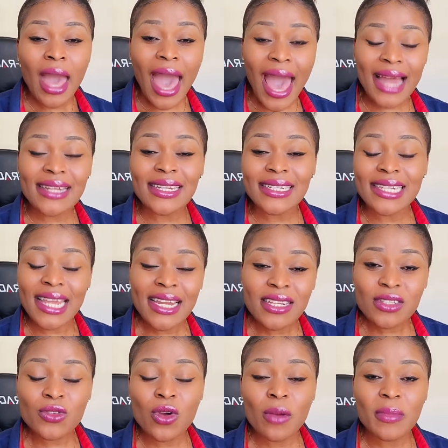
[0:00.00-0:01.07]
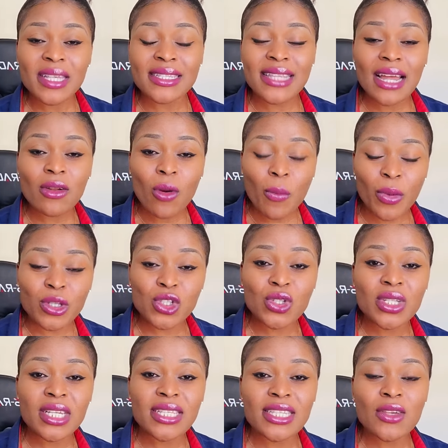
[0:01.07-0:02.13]
And the daily scrum is that
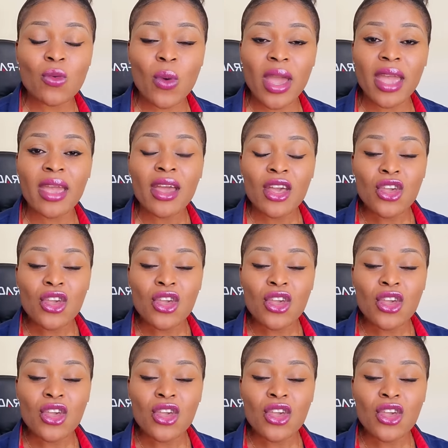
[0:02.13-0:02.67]
opportunity where